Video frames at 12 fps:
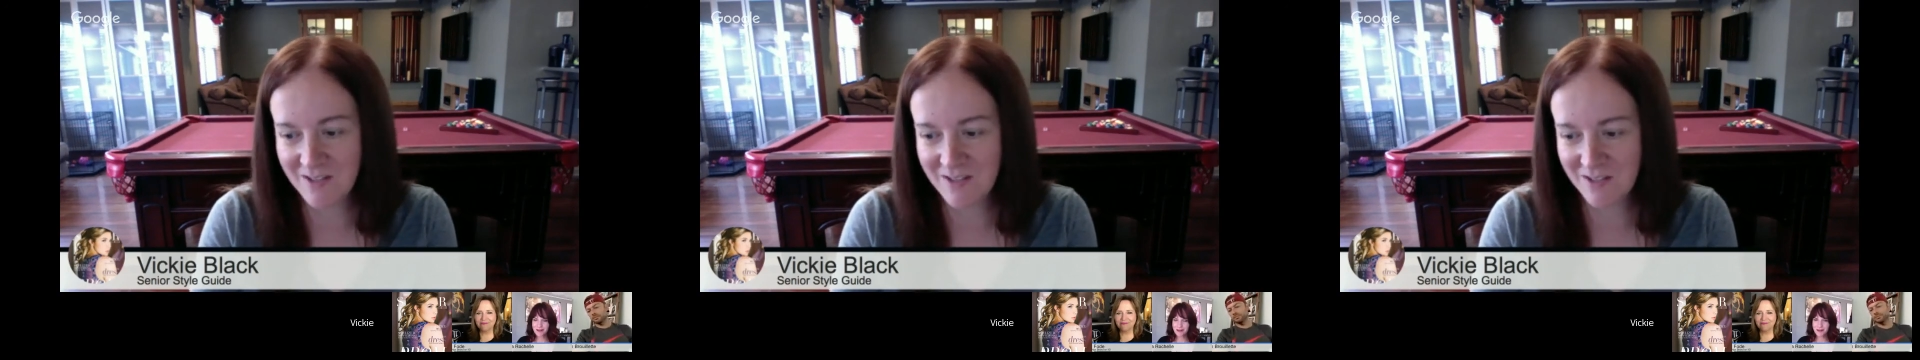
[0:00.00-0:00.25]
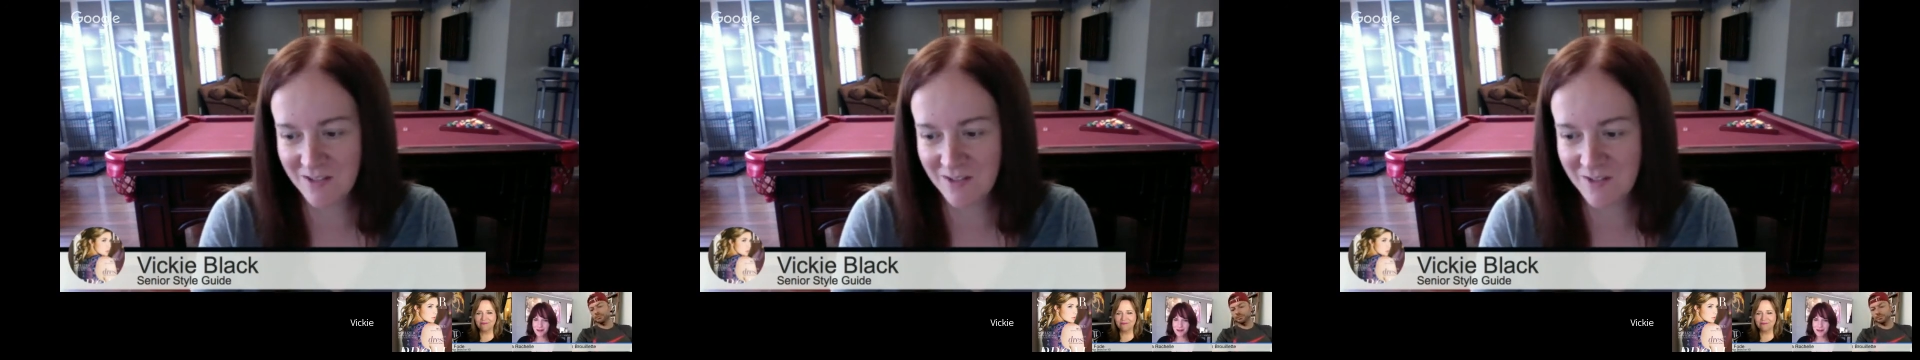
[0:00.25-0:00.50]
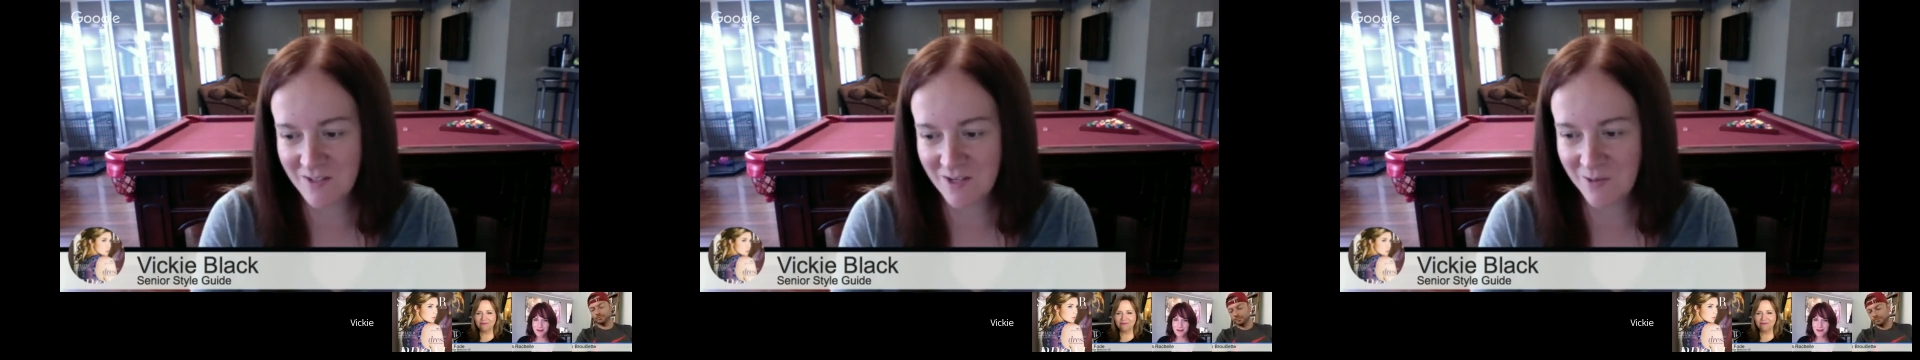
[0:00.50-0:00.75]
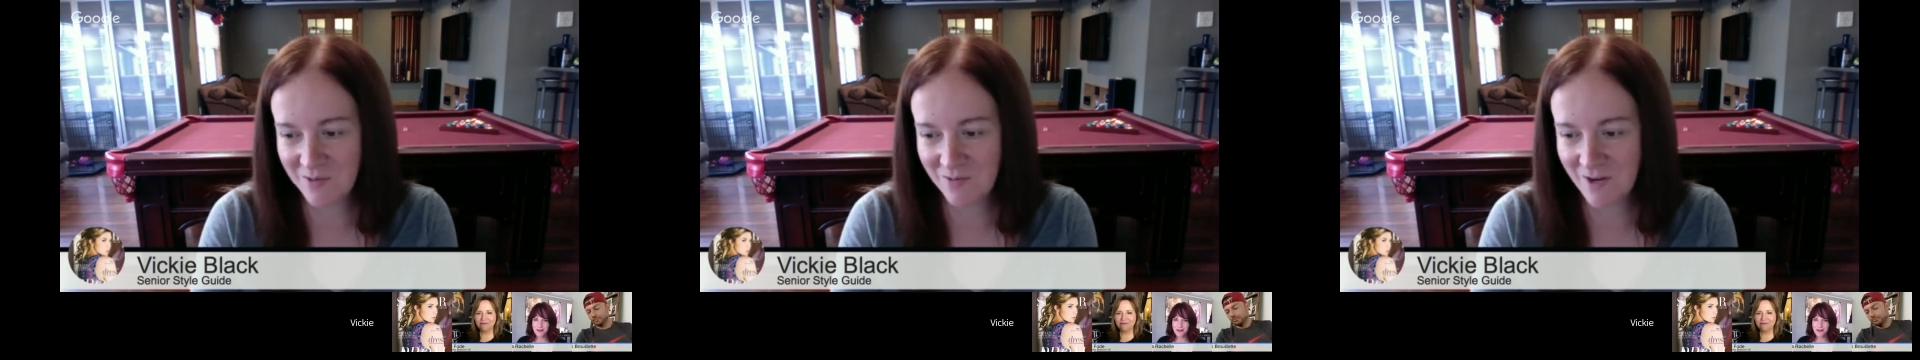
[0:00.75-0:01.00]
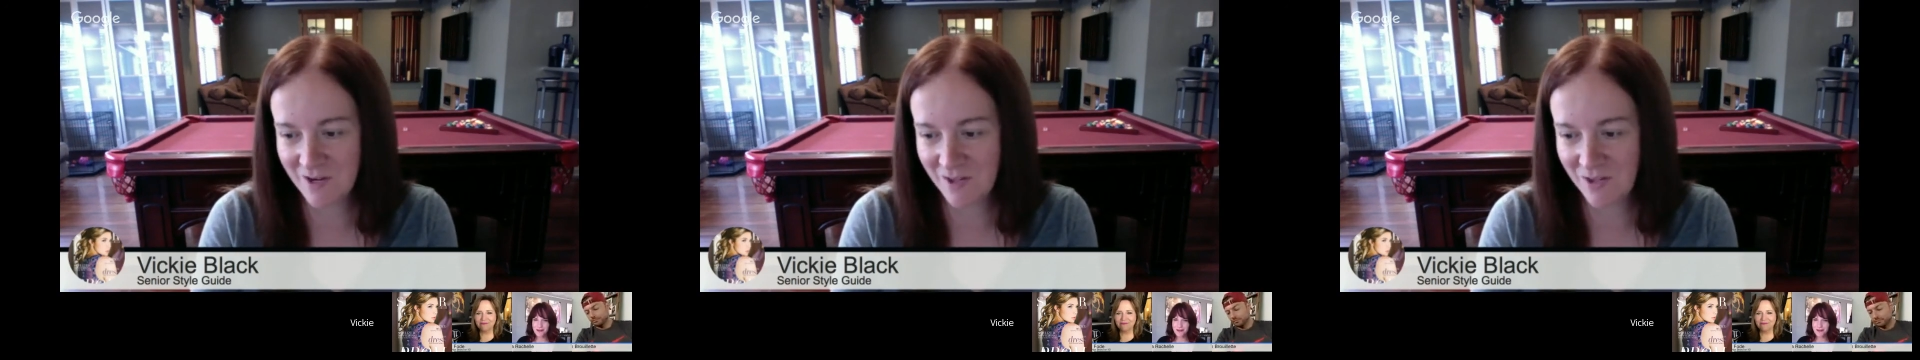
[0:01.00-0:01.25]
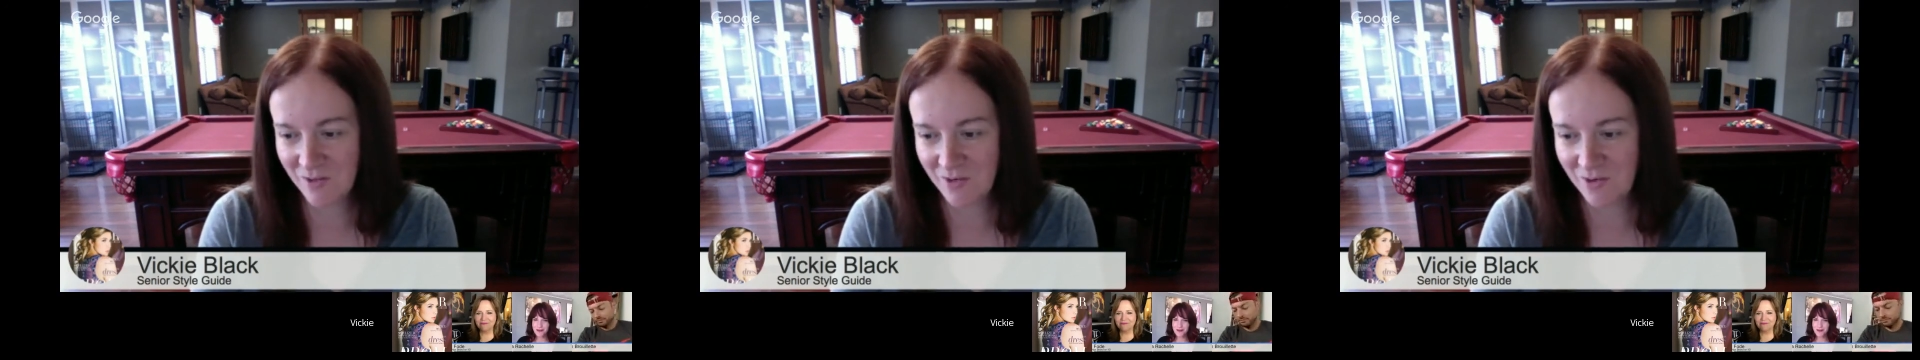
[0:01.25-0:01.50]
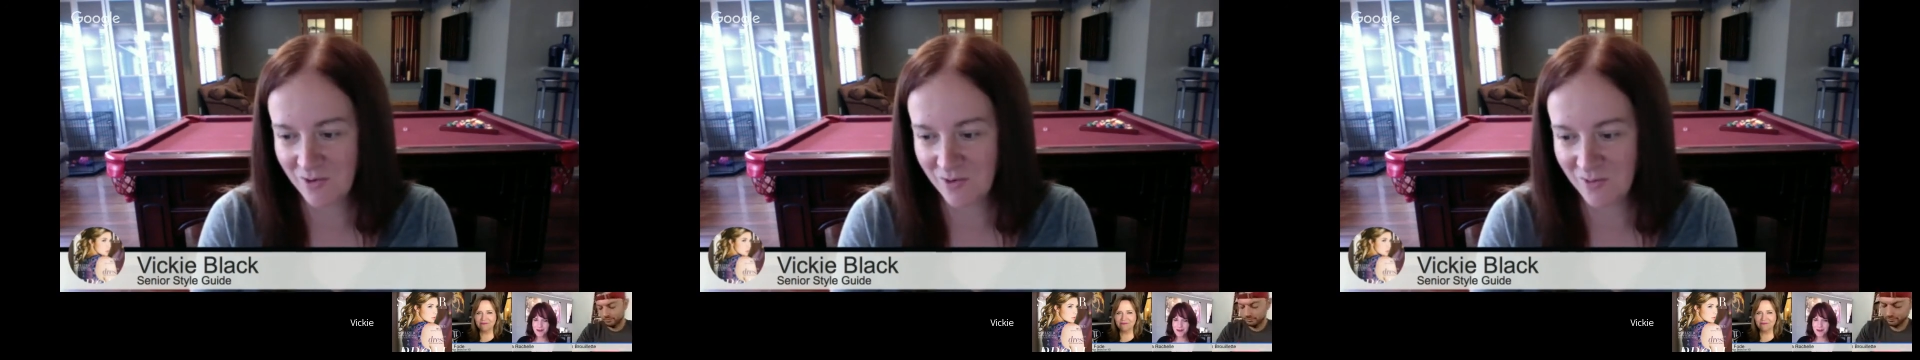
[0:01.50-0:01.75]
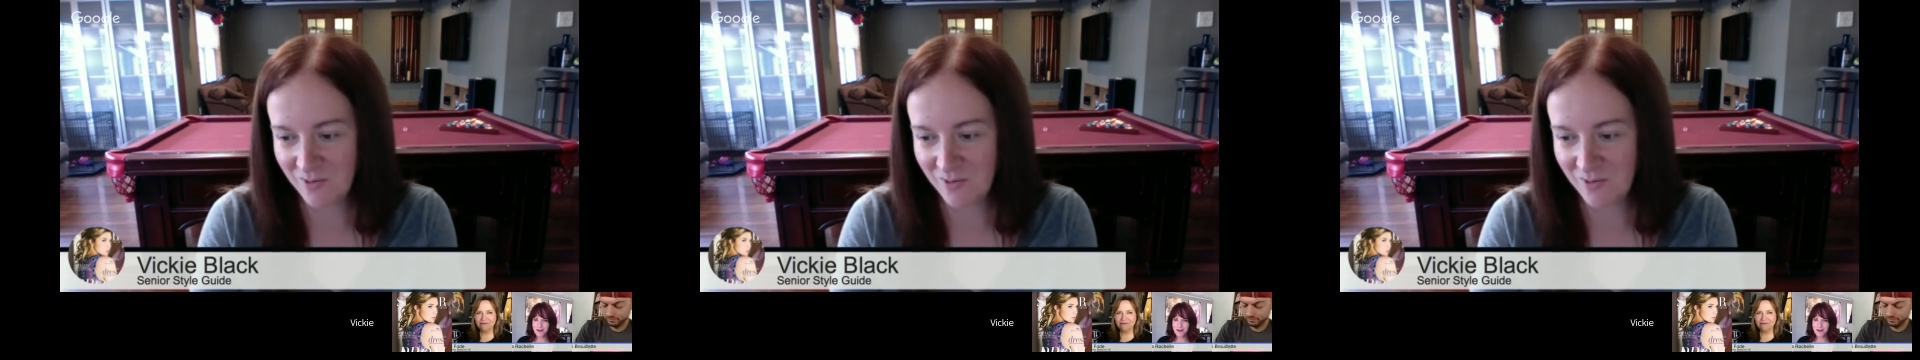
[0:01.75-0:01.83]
Because it looks like we've ran through